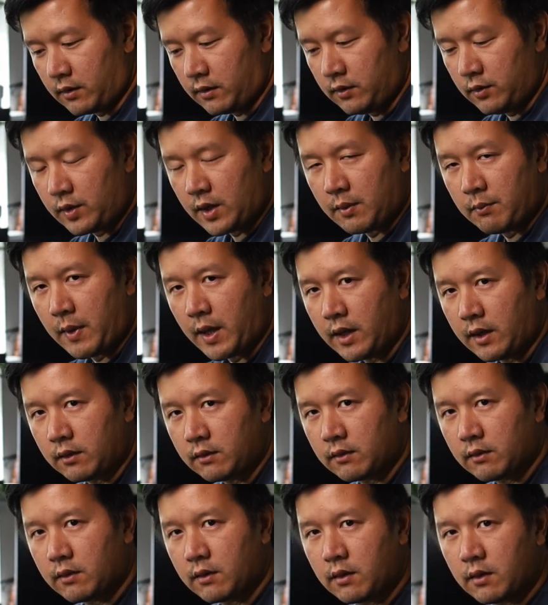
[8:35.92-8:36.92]
you can make
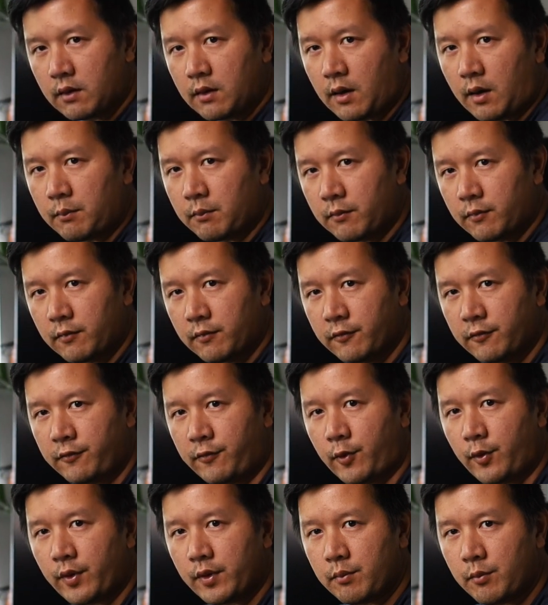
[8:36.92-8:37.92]
it come
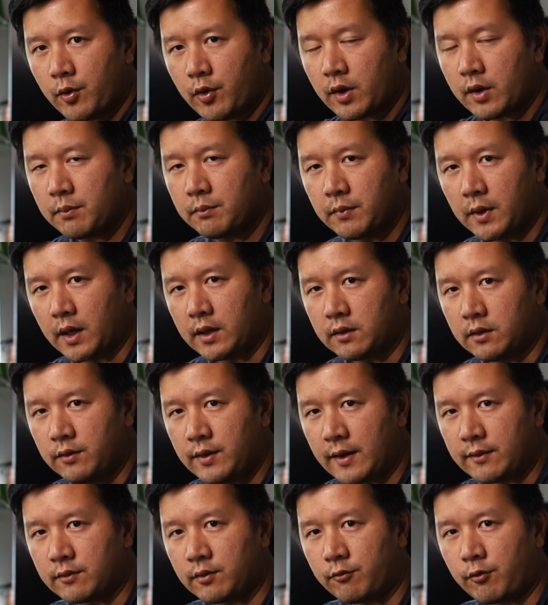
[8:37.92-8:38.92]
forward more, but you
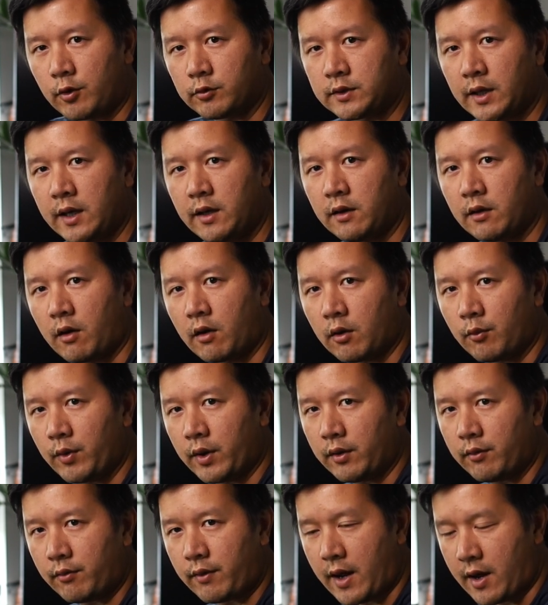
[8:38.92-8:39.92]
have to rotate it all the
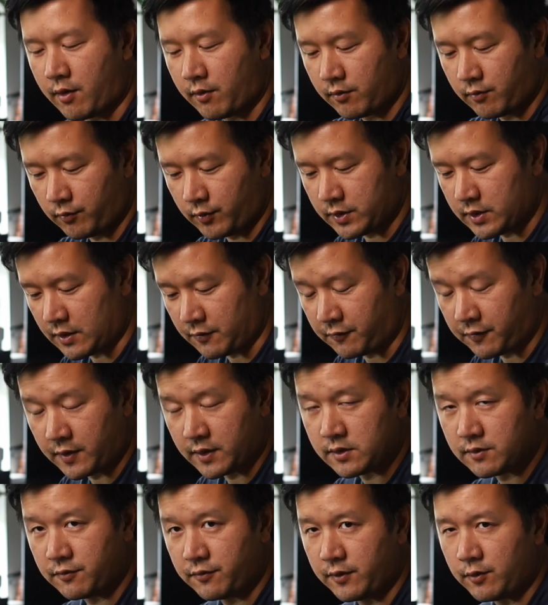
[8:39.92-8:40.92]
way around, which at
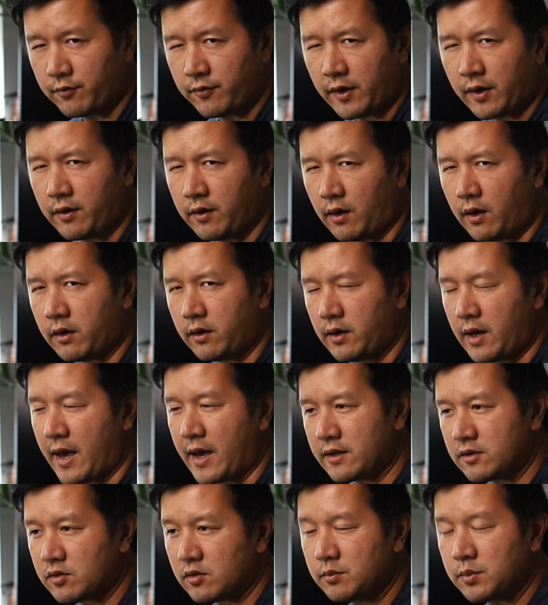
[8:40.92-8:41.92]
first feel very
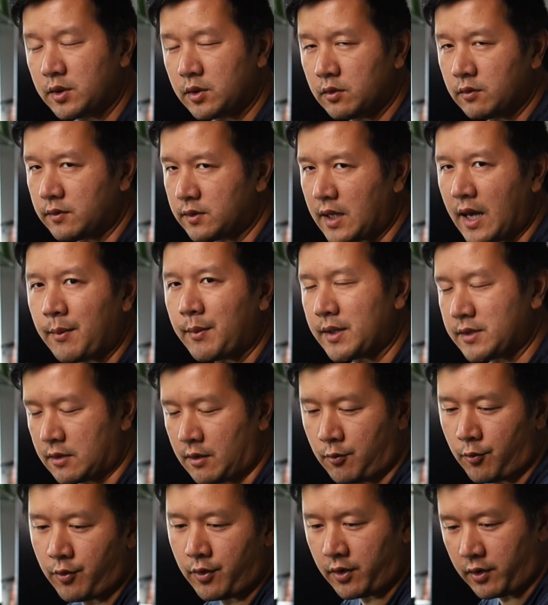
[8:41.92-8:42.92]
unnatural, but over time as I
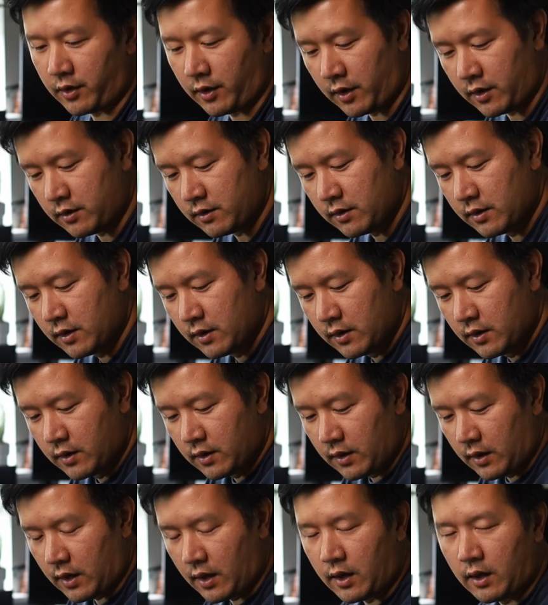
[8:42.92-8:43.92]
worn it in,
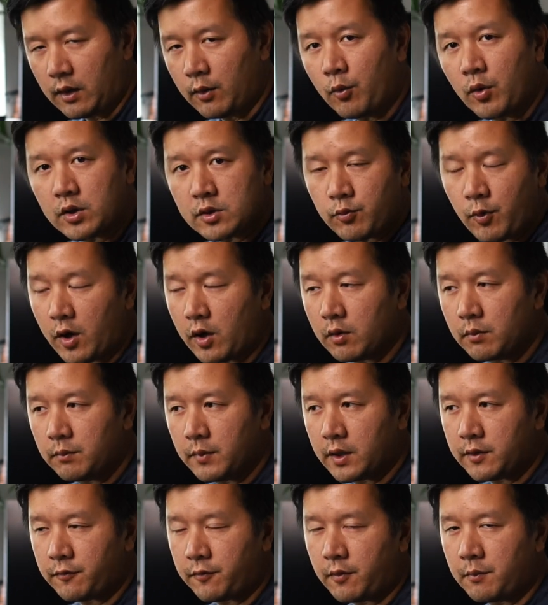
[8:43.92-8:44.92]
it works well.
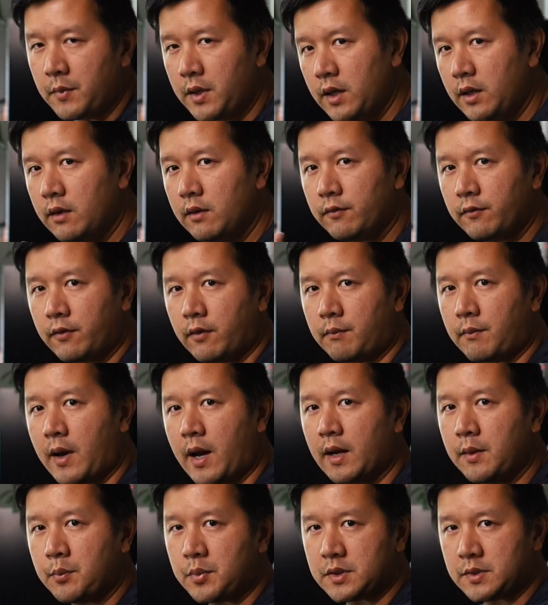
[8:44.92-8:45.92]
But for me, from
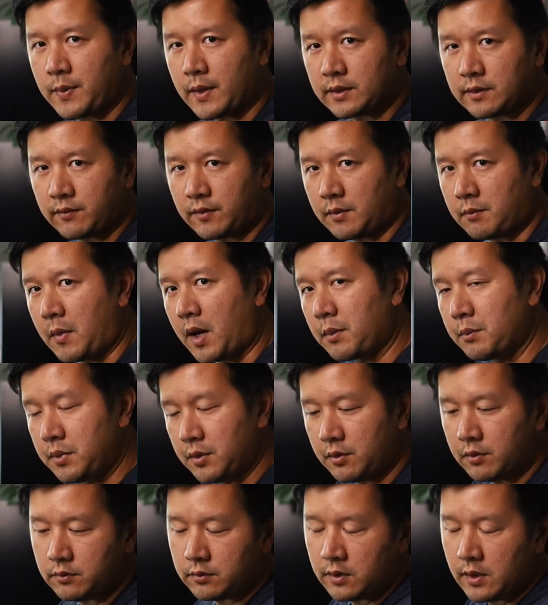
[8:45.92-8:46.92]
my perspective and my
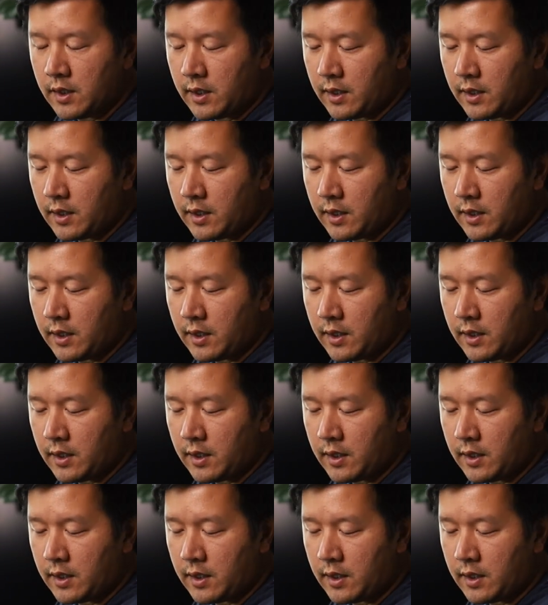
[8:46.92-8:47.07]
build,